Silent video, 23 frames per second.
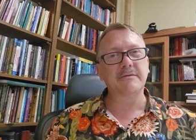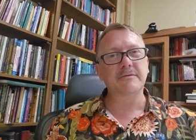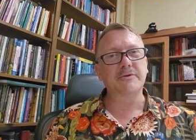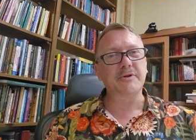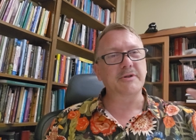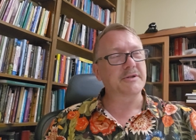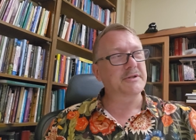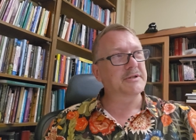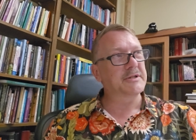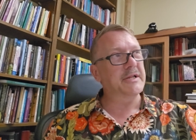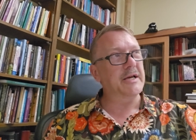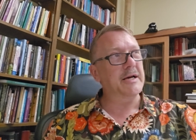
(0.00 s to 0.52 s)

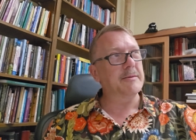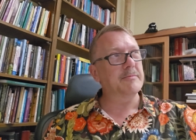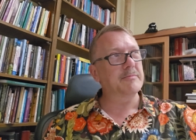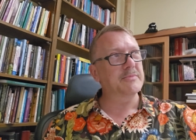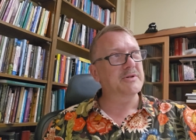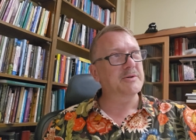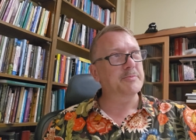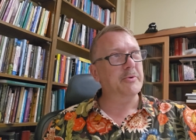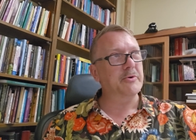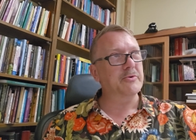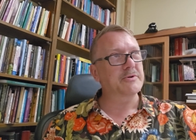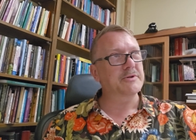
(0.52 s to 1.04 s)
just them
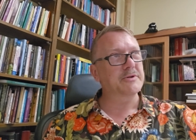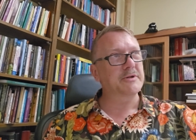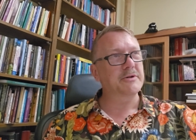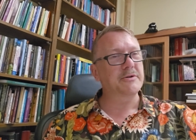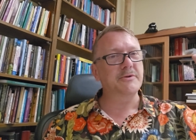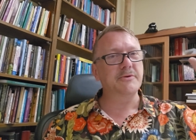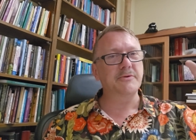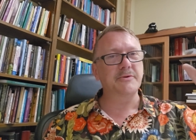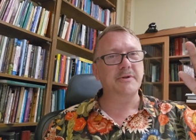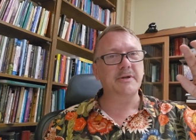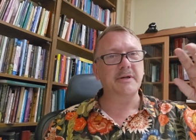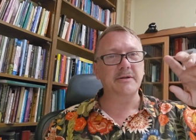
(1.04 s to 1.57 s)
supposed to
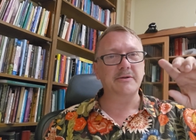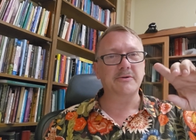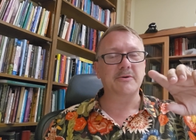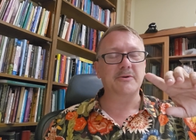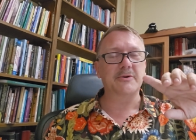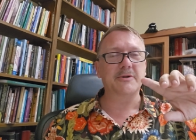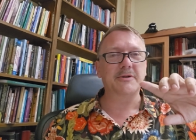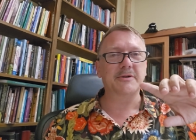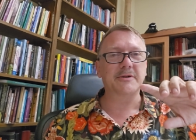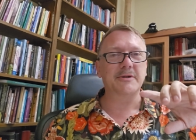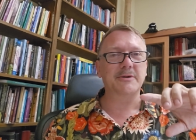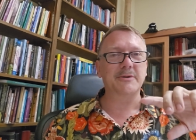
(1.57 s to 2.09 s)
do things,
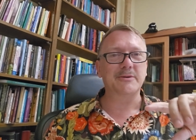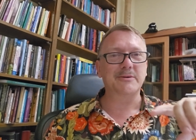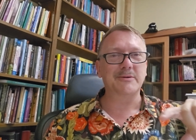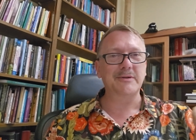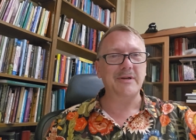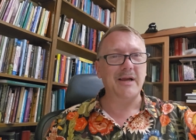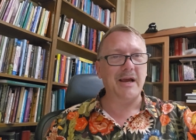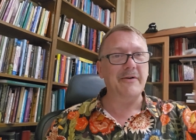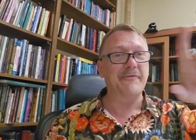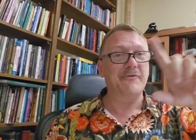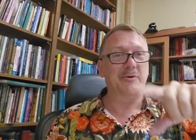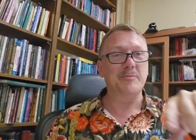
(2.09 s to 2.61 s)
or is it
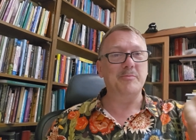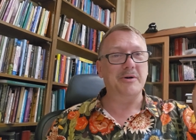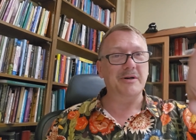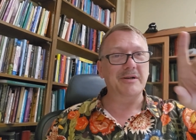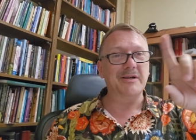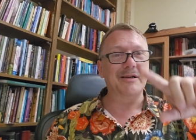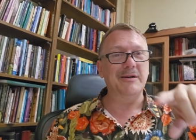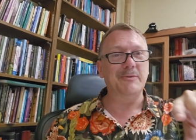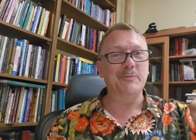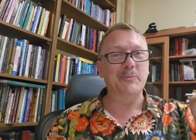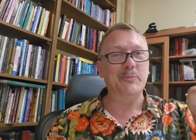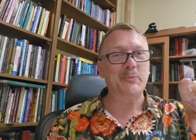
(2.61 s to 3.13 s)

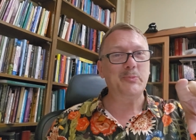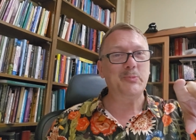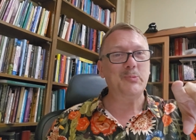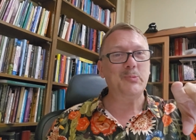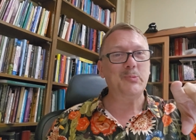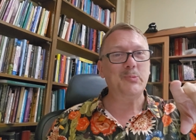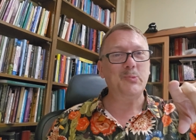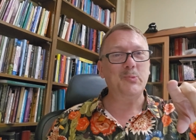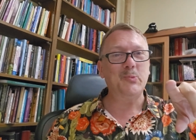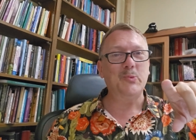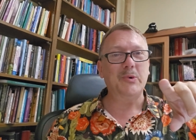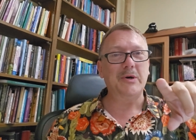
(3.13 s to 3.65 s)
everybody?
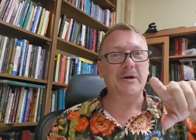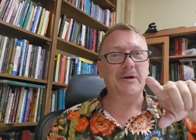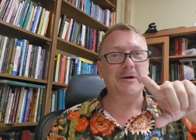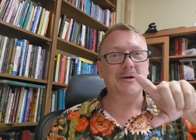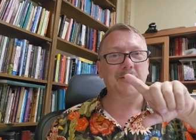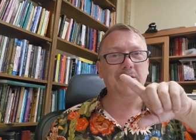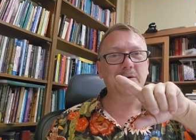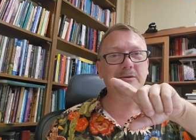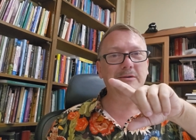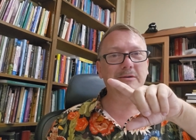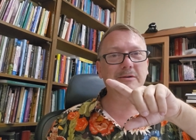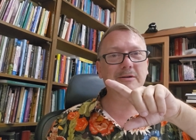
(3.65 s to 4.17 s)

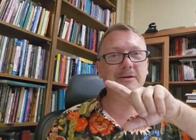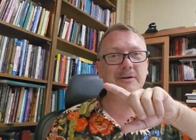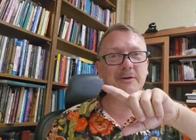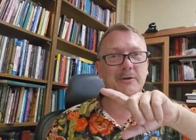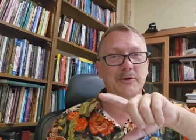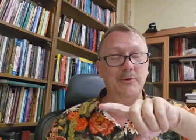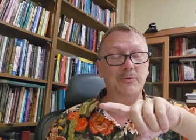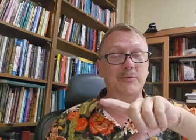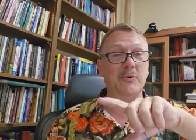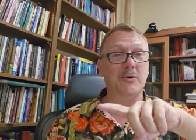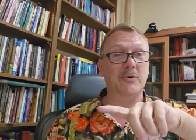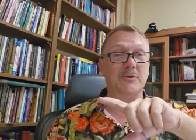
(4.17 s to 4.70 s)

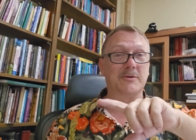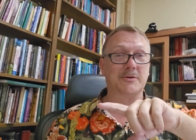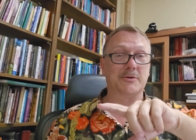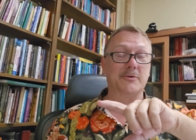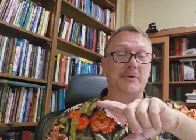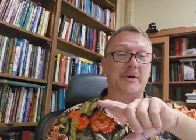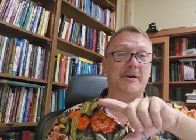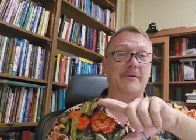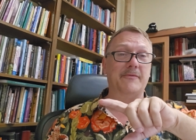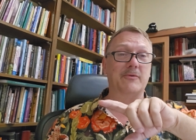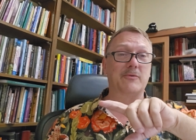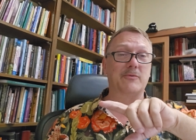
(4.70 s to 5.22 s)
you also
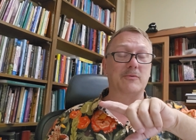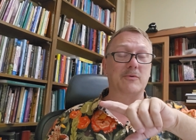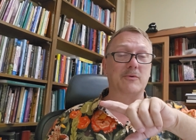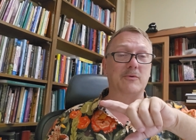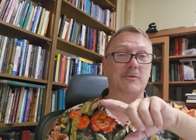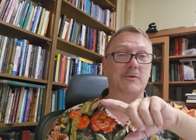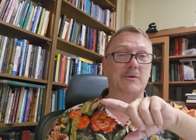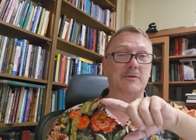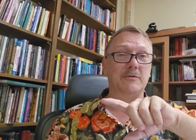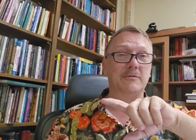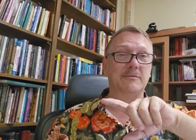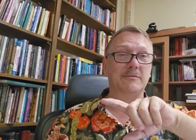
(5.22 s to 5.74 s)
have a
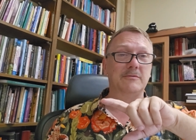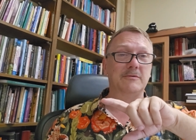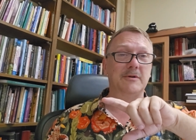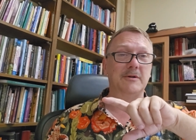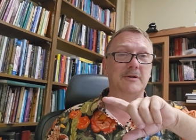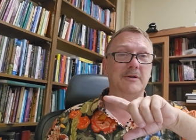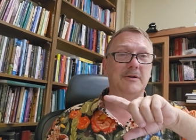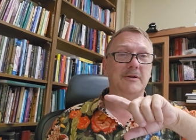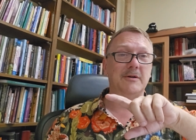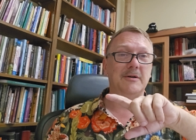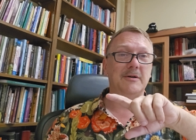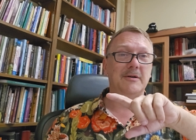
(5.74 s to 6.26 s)
role
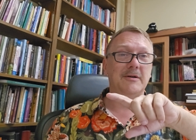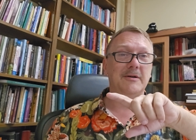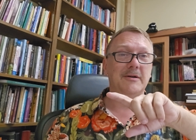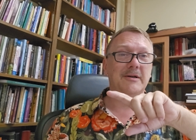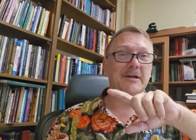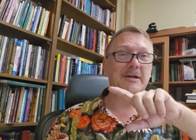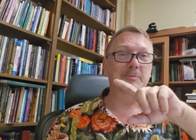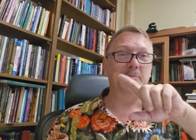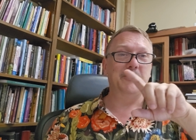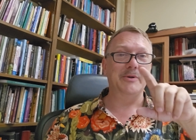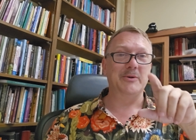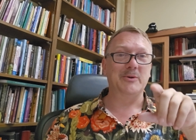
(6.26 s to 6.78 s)

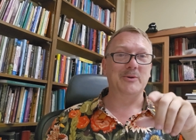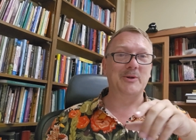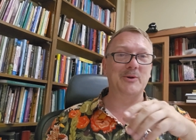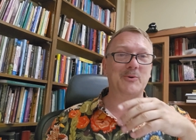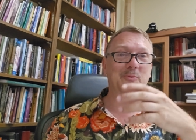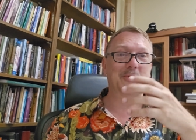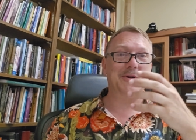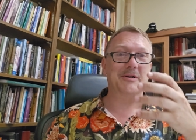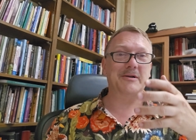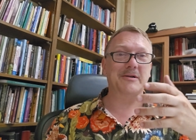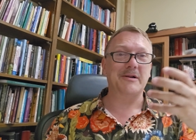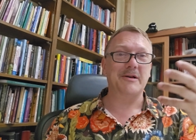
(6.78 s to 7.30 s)
in building
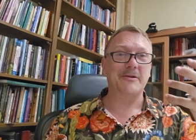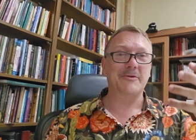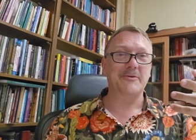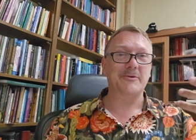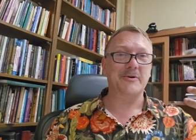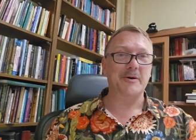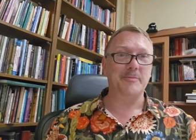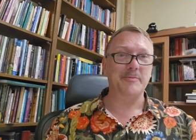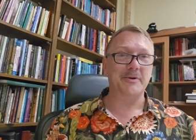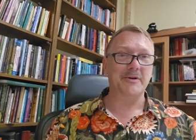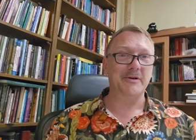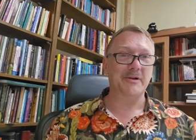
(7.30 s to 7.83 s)
one another
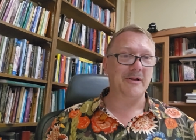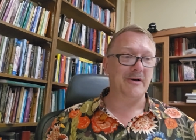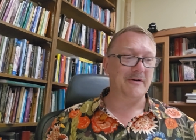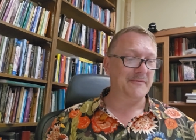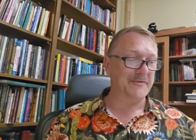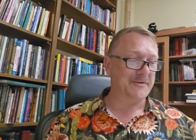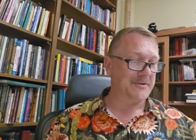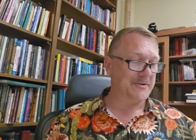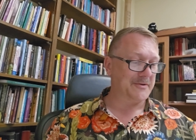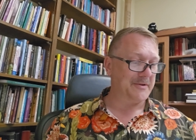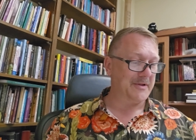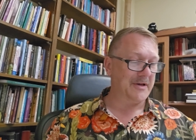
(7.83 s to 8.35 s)
up in love
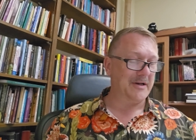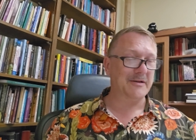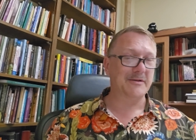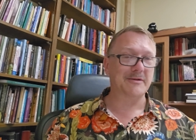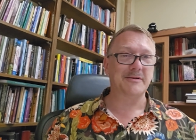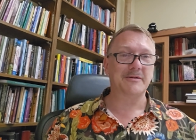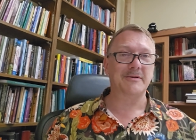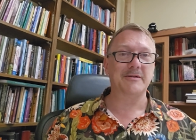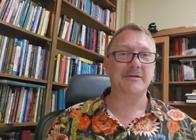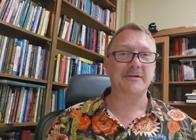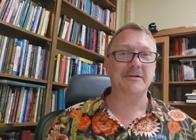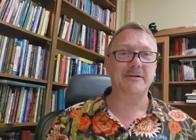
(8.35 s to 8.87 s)
so that,
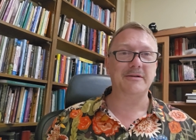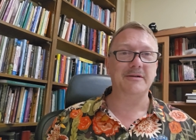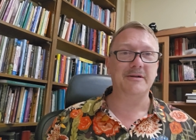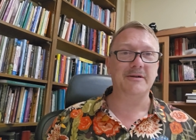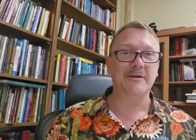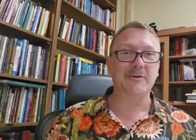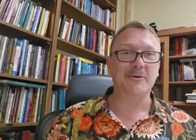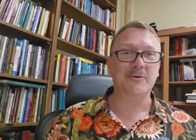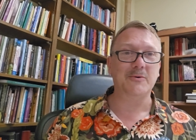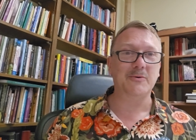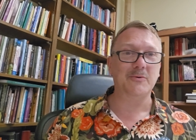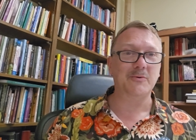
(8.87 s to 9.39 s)
you
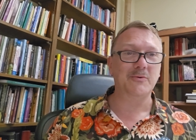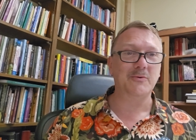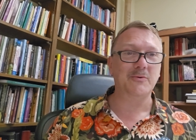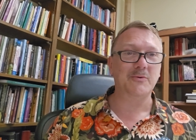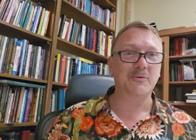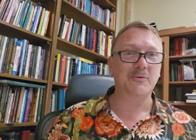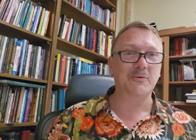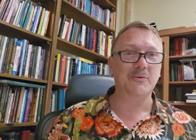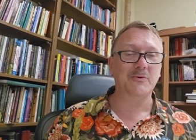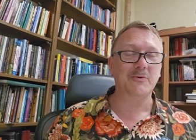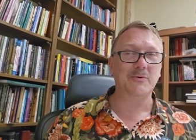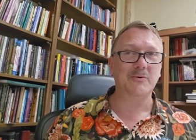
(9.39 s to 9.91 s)
know,
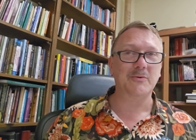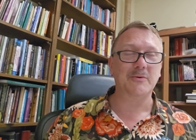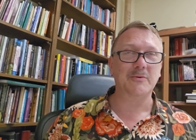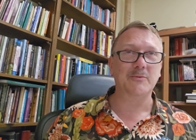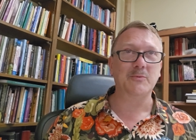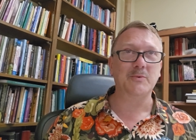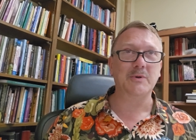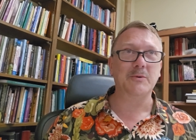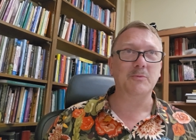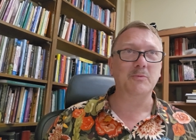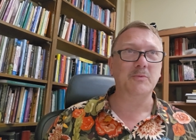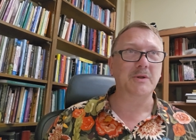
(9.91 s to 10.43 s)

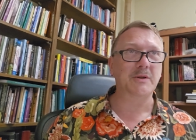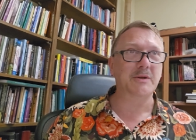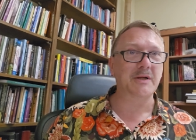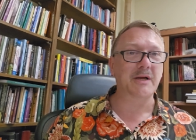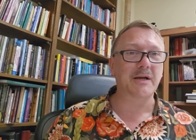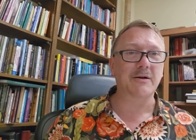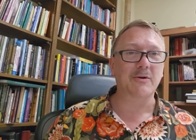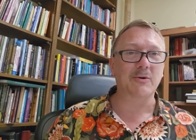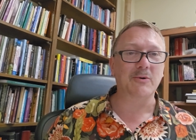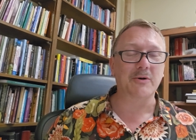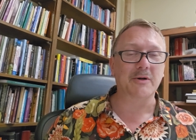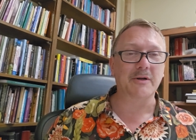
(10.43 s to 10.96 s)
we, we
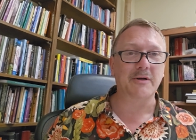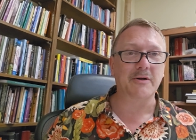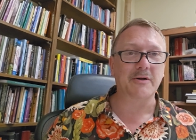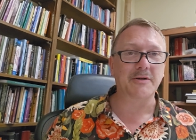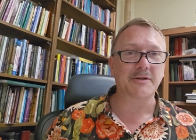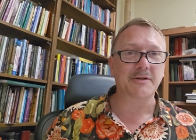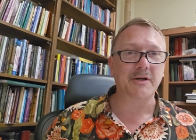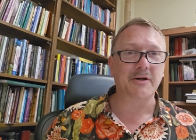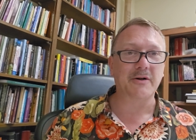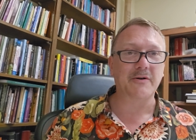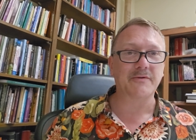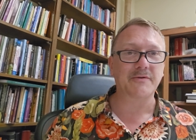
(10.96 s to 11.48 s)
take a look at
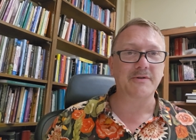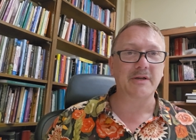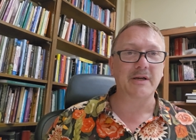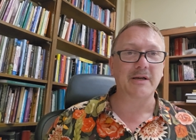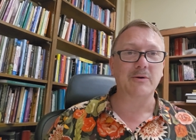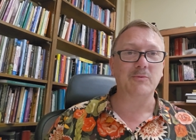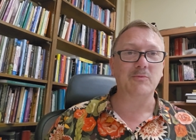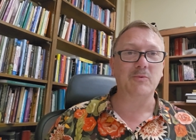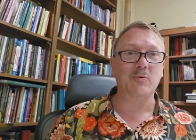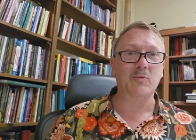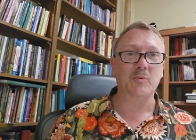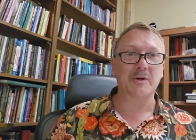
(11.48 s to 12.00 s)
ourselves saying,
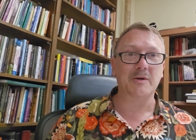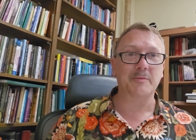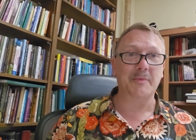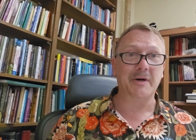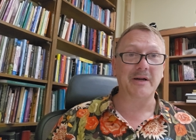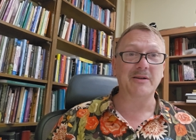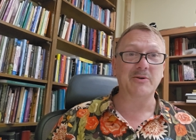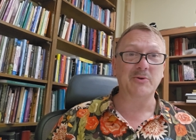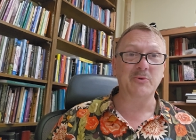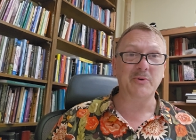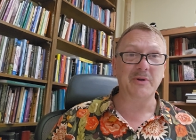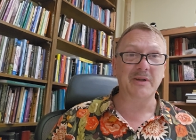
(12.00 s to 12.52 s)
well, what am I
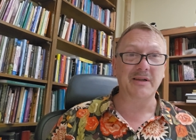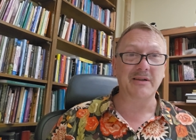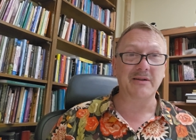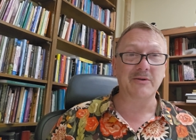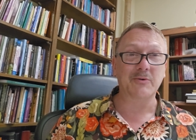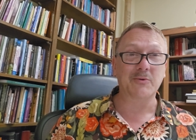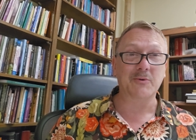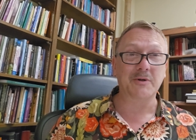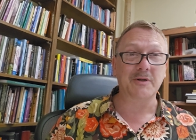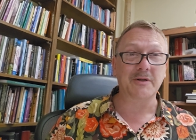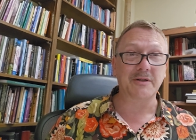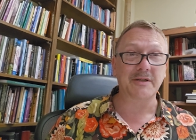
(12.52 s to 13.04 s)
doing in
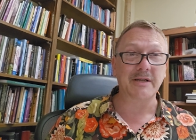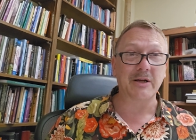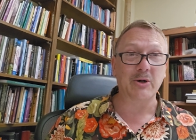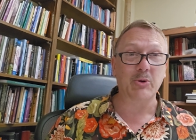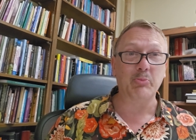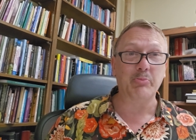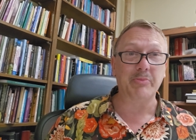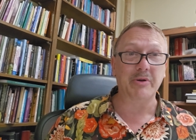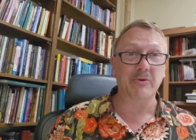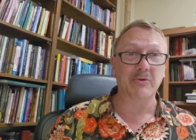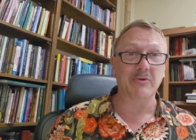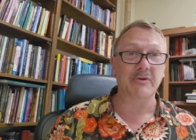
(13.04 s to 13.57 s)
order to
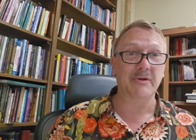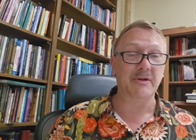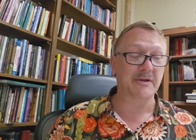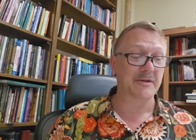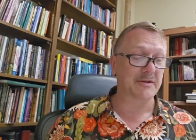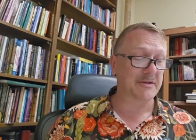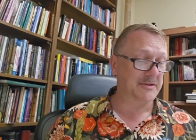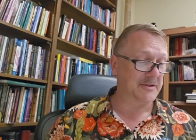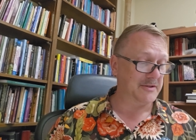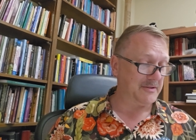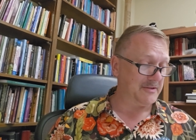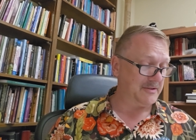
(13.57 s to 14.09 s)
help build
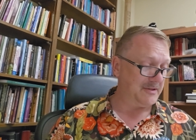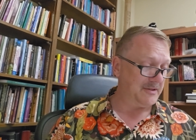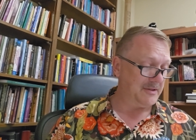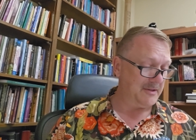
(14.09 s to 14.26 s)
this?